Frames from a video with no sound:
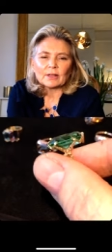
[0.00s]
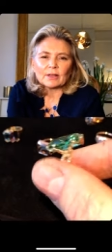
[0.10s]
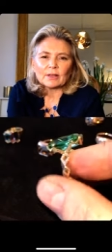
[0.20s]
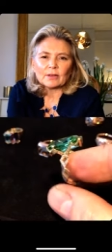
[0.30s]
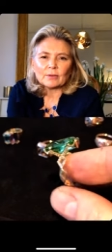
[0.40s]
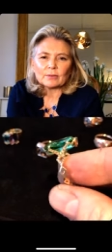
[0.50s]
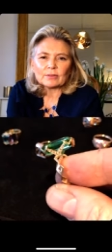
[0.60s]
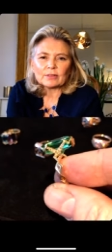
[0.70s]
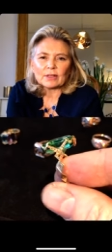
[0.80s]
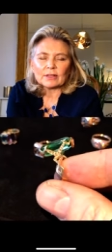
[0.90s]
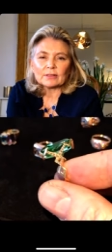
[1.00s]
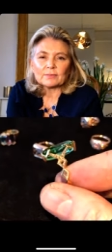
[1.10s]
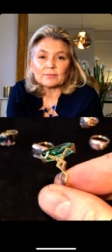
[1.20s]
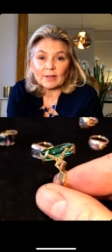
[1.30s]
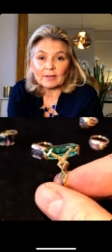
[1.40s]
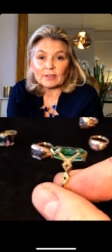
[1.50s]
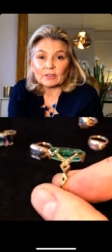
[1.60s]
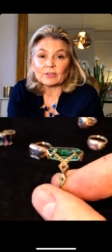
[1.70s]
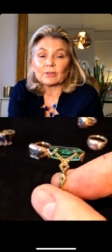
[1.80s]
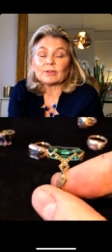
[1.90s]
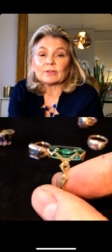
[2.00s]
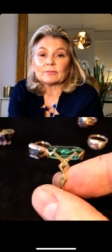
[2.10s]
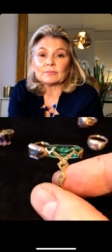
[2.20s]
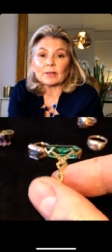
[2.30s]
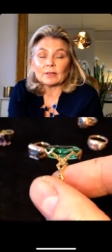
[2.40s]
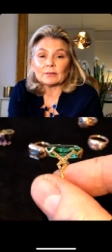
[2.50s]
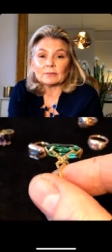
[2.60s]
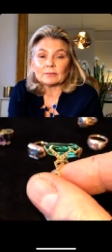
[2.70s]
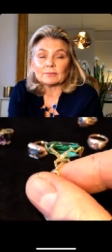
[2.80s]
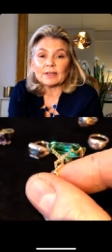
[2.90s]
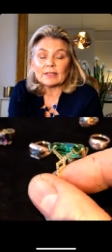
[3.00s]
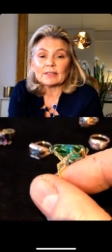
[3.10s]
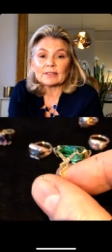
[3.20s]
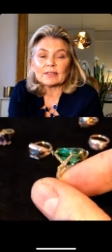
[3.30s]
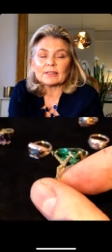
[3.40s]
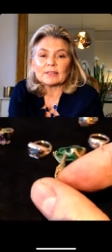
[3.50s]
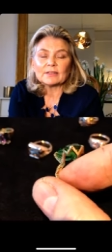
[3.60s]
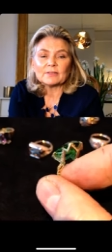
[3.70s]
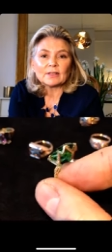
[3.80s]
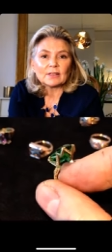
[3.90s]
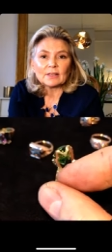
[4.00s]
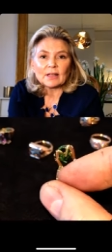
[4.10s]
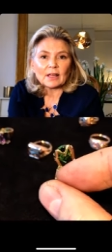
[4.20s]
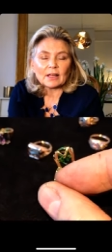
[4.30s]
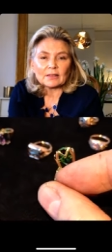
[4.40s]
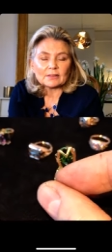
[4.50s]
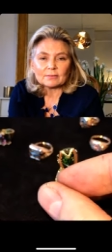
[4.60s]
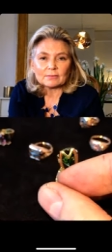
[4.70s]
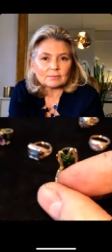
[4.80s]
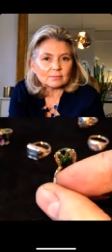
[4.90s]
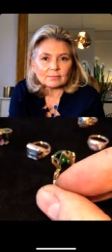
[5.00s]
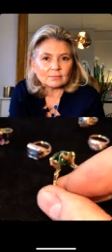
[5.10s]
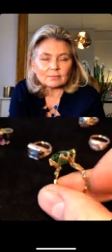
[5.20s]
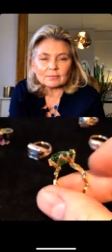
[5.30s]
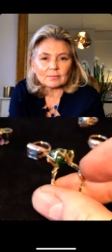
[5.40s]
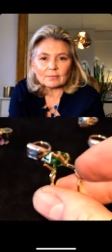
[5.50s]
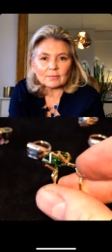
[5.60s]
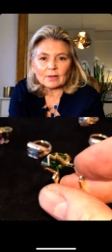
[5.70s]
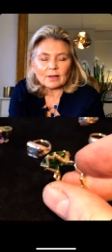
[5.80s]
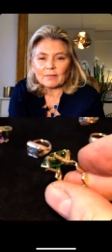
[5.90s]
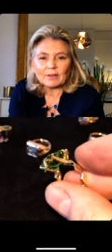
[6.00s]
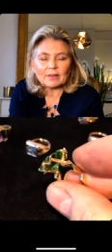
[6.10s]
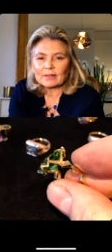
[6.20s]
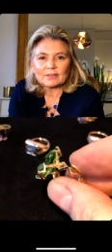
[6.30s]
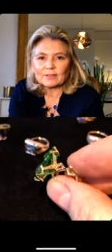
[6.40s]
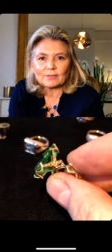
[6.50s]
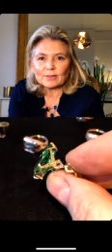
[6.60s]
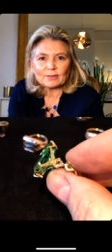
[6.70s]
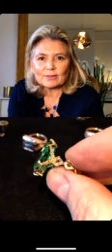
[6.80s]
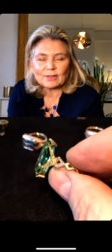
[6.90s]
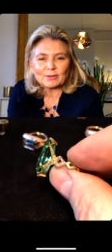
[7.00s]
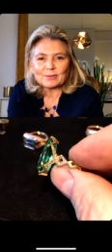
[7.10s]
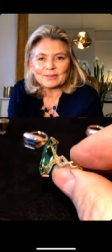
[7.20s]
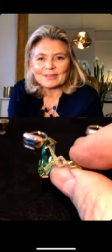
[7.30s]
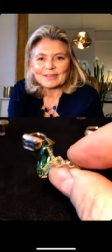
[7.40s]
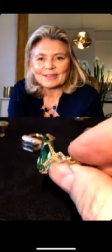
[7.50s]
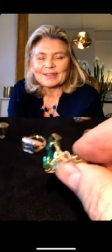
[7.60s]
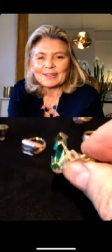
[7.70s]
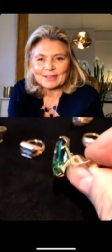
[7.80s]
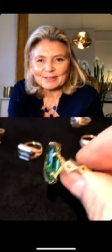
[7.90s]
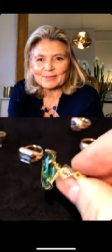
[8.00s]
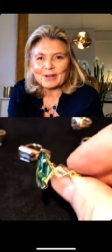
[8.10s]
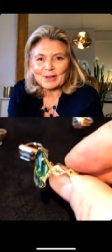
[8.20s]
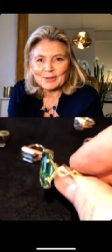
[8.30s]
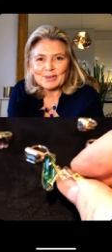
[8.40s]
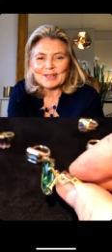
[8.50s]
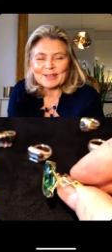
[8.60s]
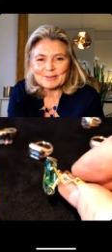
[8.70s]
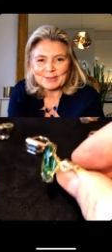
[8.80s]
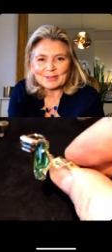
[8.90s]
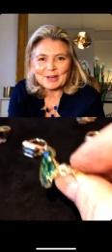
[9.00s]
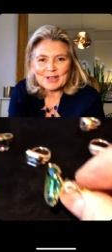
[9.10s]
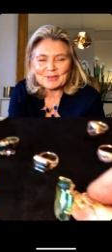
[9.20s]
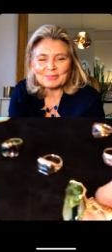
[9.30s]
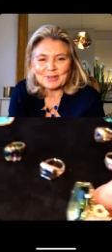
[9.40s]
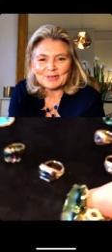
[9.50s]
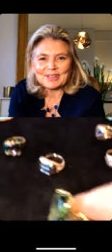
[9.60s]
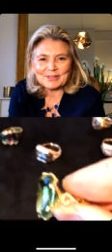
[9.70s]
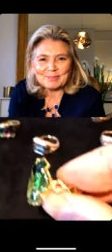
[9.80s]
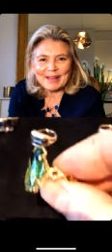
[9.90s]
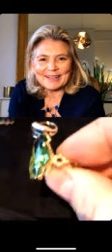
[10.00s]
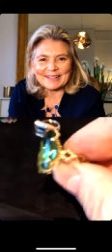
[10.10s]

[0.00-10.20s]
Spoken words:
your style is very strong, very distinctive, and everything is different. So it is a very unique creation process, Ben.